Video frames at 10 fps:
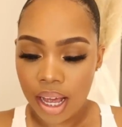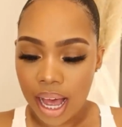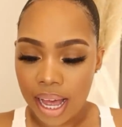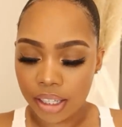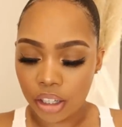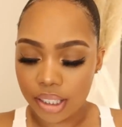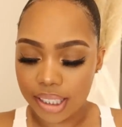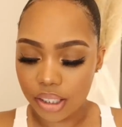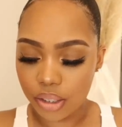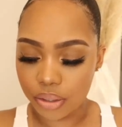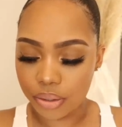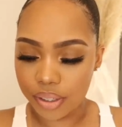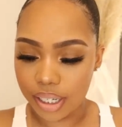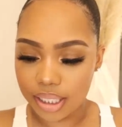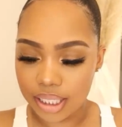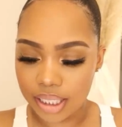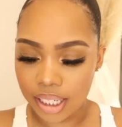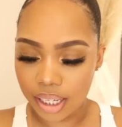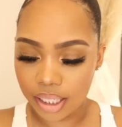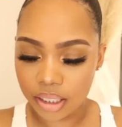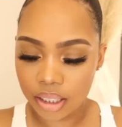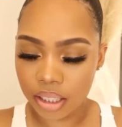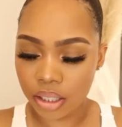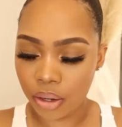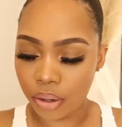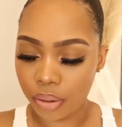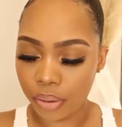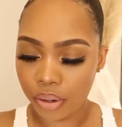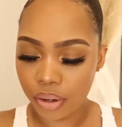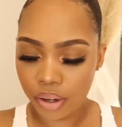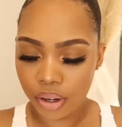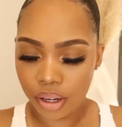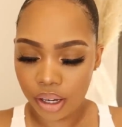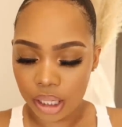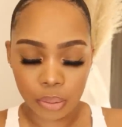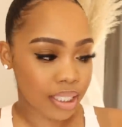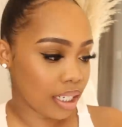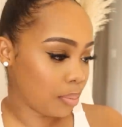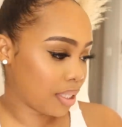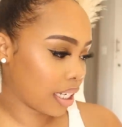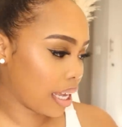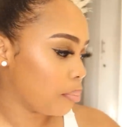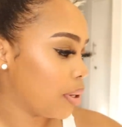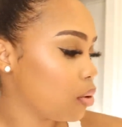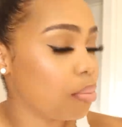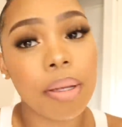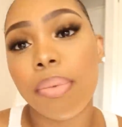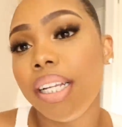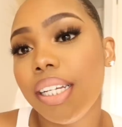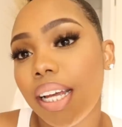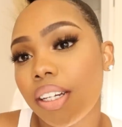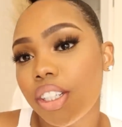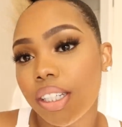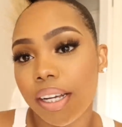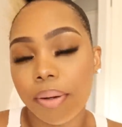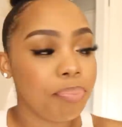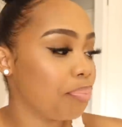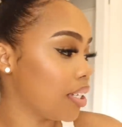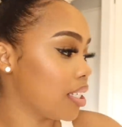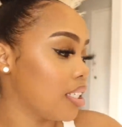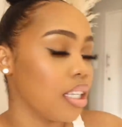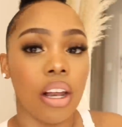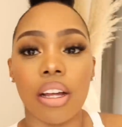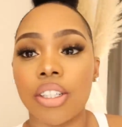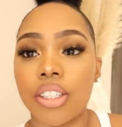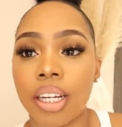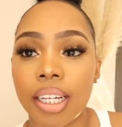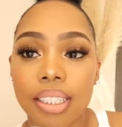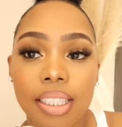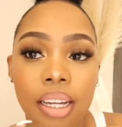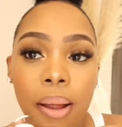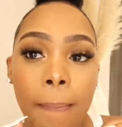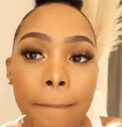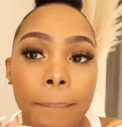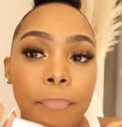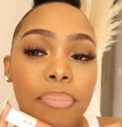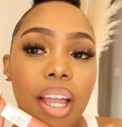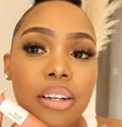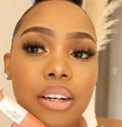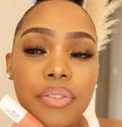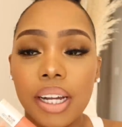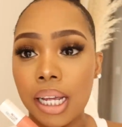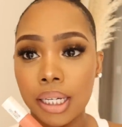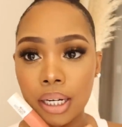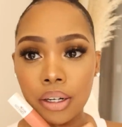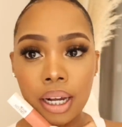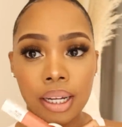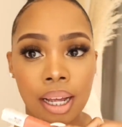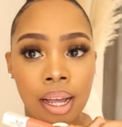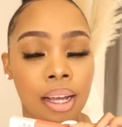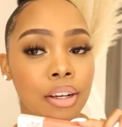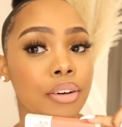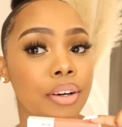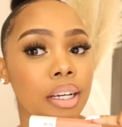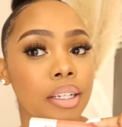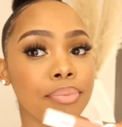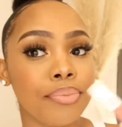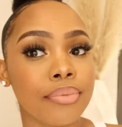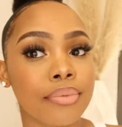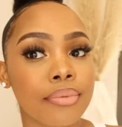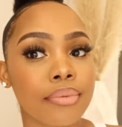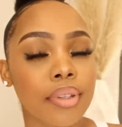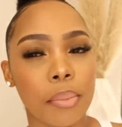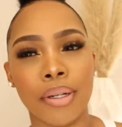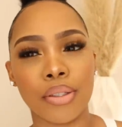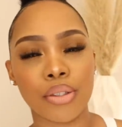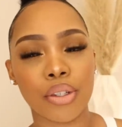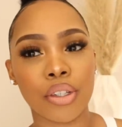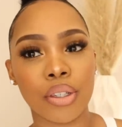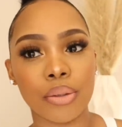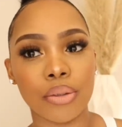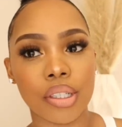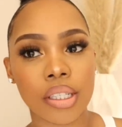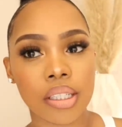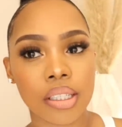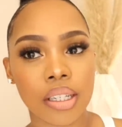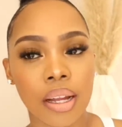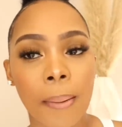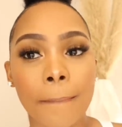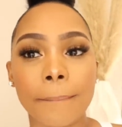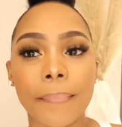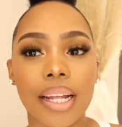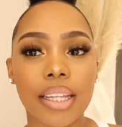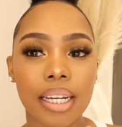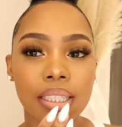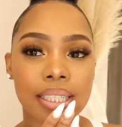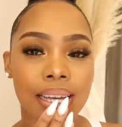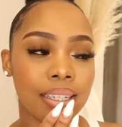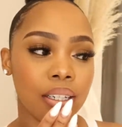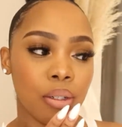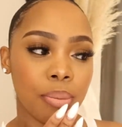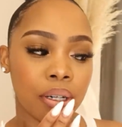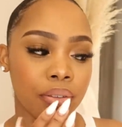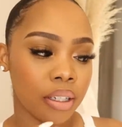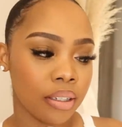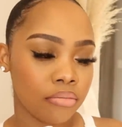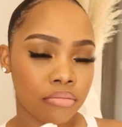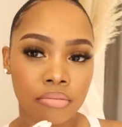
I had content to create today, so it was a lipstick campaign with Maybelline actually. This is the last shade. I don't know if I like it, I look kind of hungry, but it's also cute. I think I need to add a little bit of a